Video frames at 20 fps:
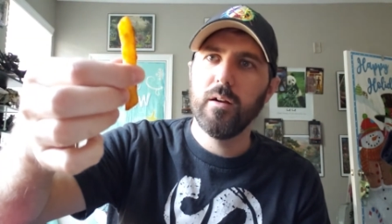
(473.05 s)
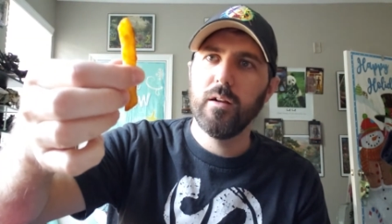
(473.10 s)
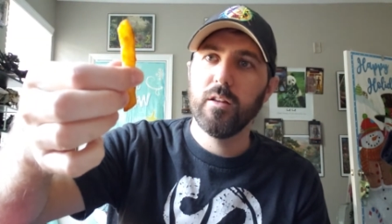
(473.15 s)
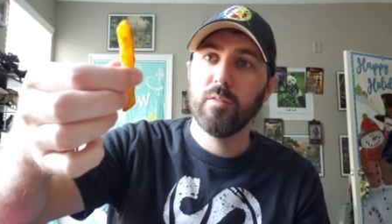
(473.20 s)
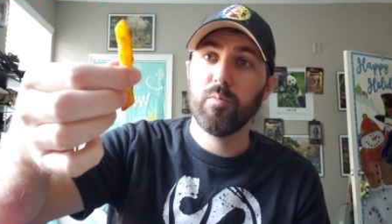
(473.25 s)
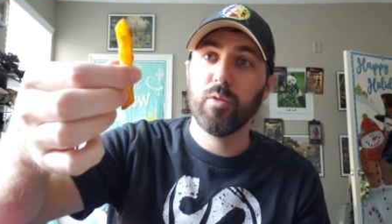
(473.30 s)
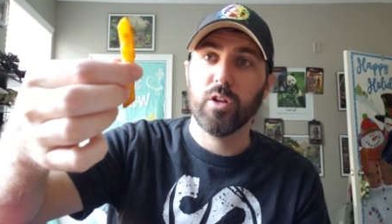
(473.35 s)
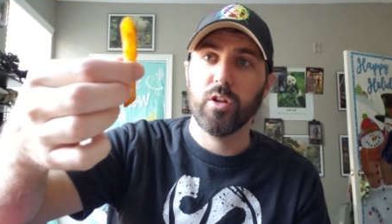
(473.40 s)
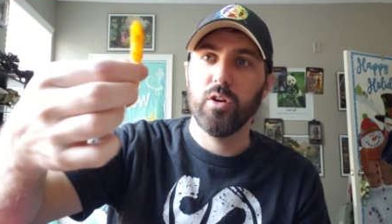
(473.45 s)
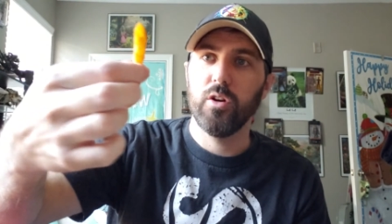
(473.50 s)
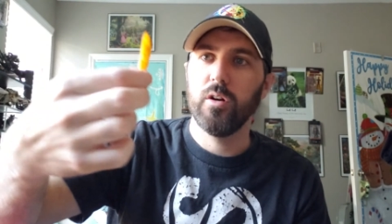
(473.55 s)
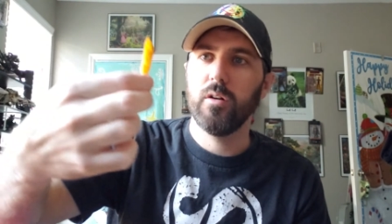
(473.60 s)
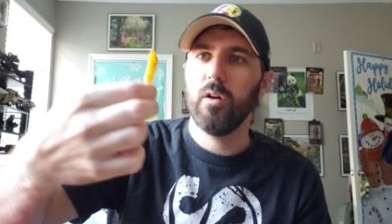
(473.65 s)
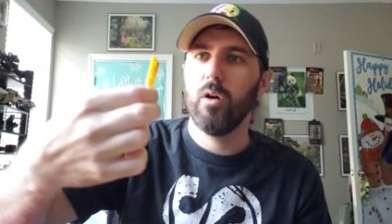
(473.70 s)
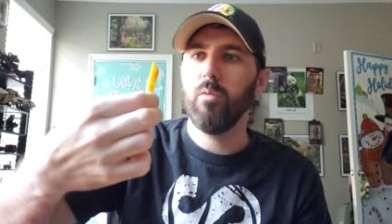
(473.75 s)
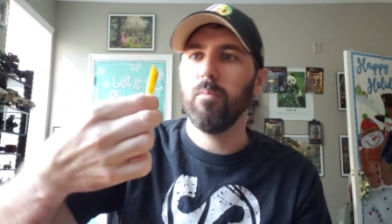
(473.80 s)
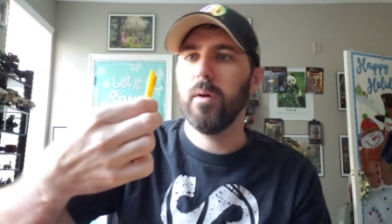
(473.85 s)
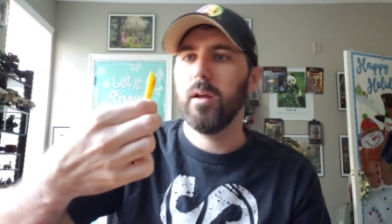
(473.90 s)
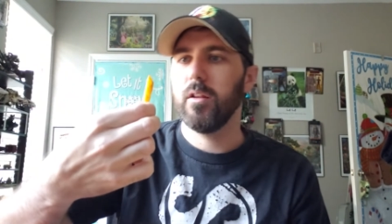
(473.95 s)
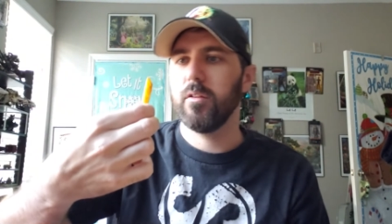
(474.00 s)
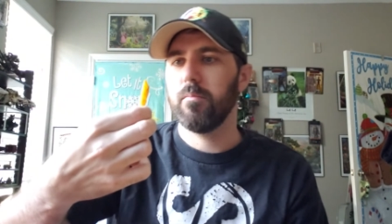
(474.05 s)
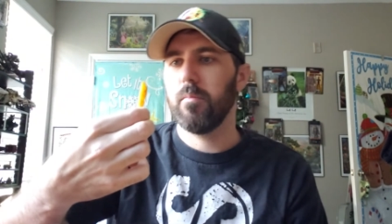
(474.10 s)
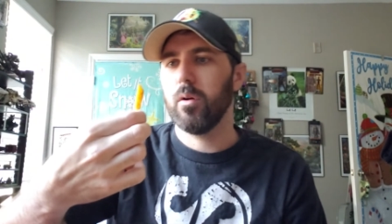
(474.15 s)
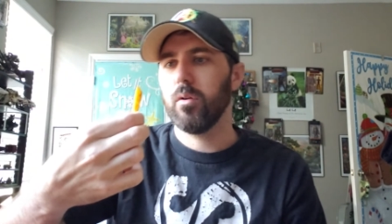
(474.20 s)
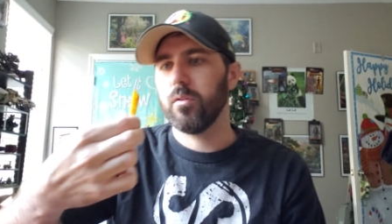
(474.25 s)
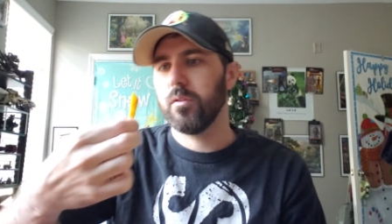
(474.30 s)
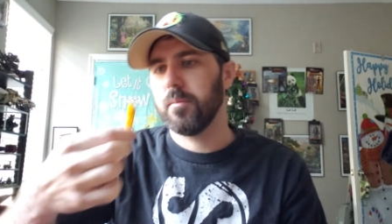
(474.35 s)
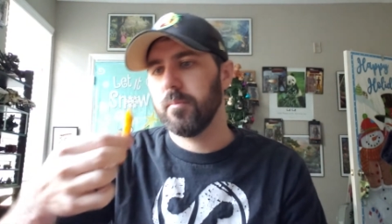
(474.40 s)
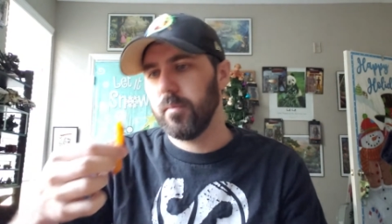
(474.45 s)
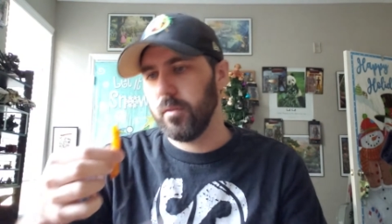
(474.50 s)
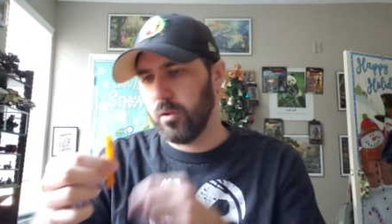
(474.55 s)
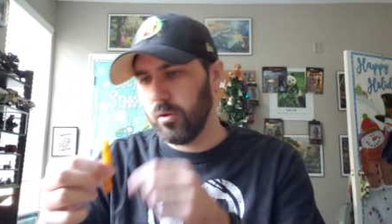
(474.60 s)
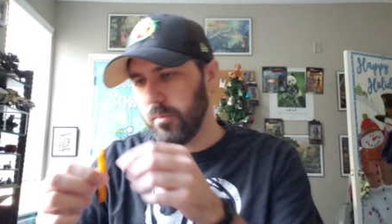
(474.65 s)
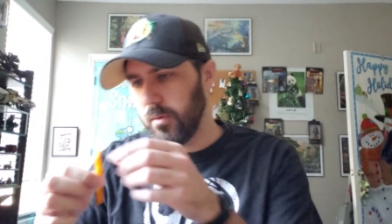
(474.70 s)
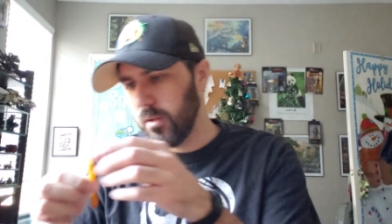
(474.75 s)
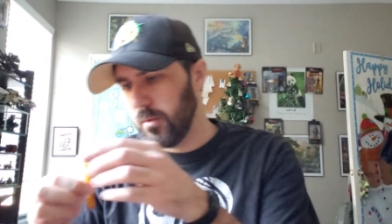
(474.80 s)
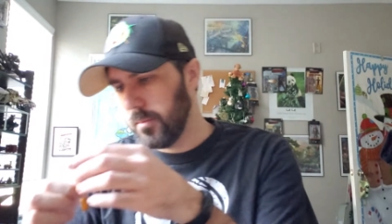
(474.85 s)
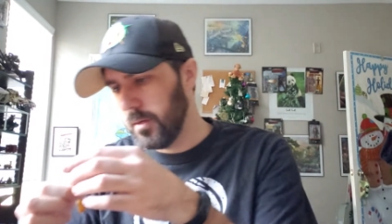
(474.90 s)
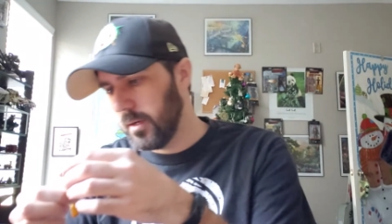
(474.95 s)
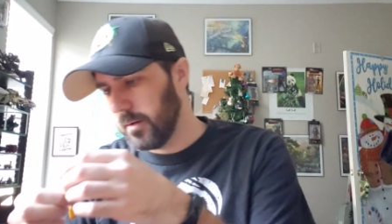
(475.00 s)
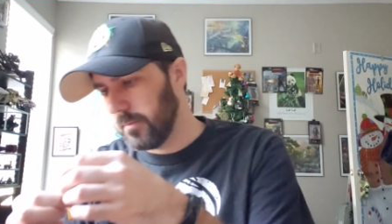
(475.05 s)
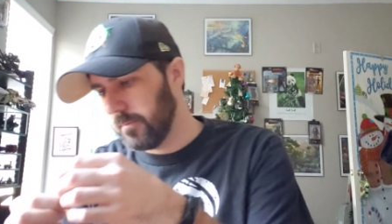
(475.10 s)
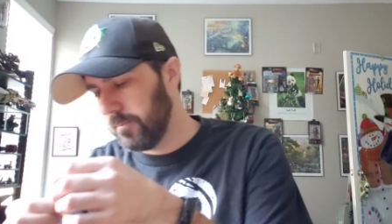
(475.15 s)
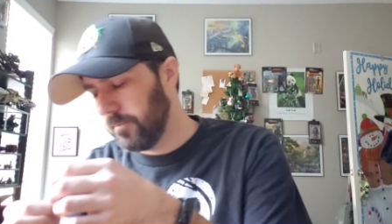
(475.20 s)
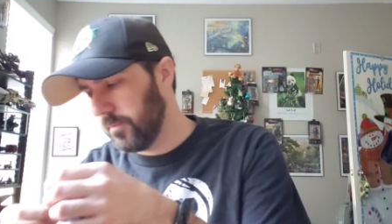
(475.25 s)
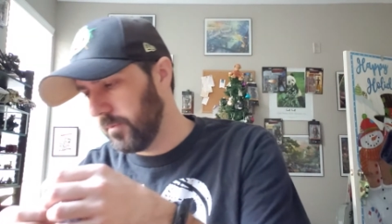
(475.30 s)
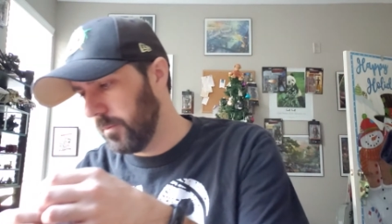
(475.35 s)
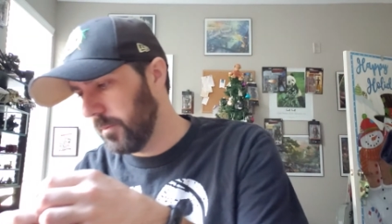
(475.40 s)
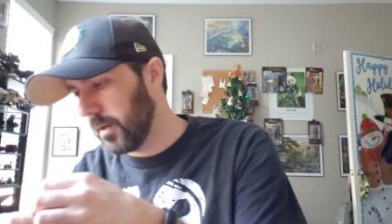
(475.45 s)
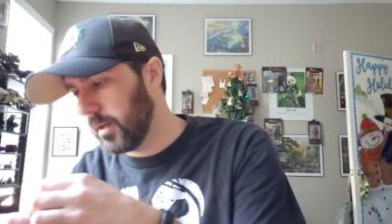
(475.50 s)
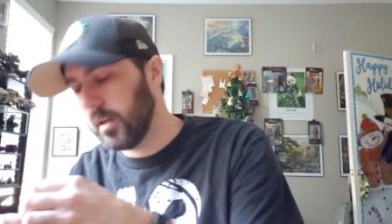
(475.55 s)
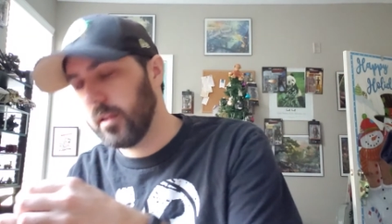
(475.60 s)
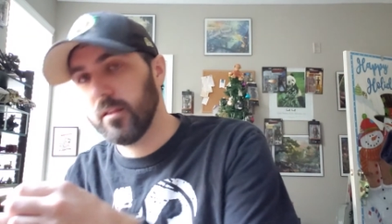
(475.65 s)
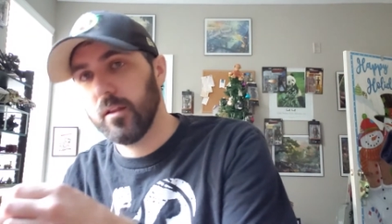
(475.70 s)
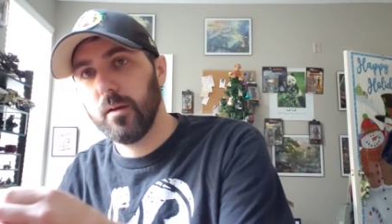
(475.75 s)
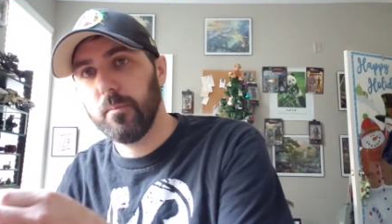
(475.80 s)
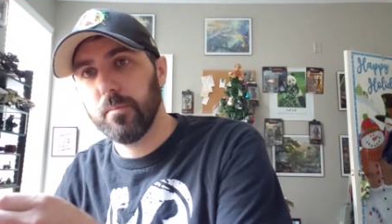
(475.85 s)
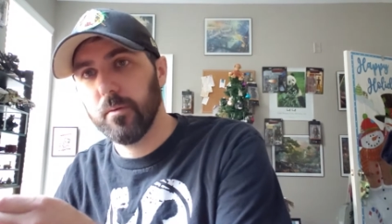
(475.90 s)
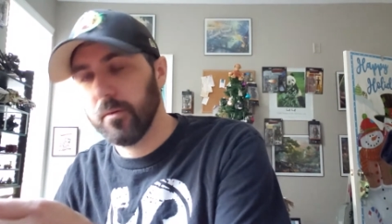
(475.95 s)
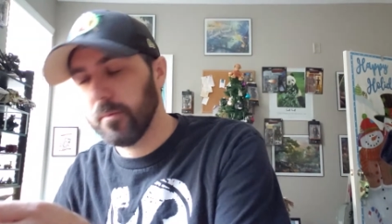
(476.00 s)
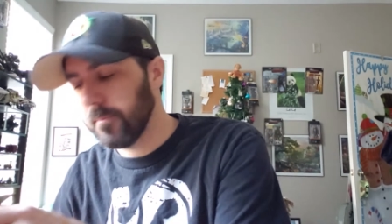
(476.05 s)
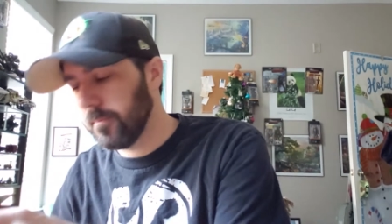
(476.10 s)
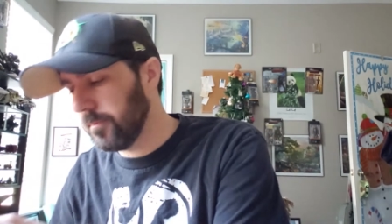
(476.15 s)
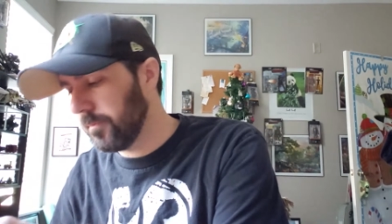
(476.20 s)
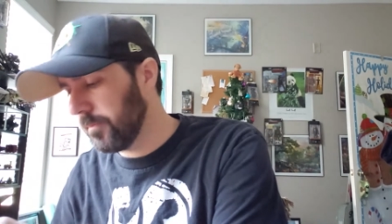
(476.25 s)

It's pretty good. Oh man, it's burnt a little bit on the back. I'm not gonna eat that part.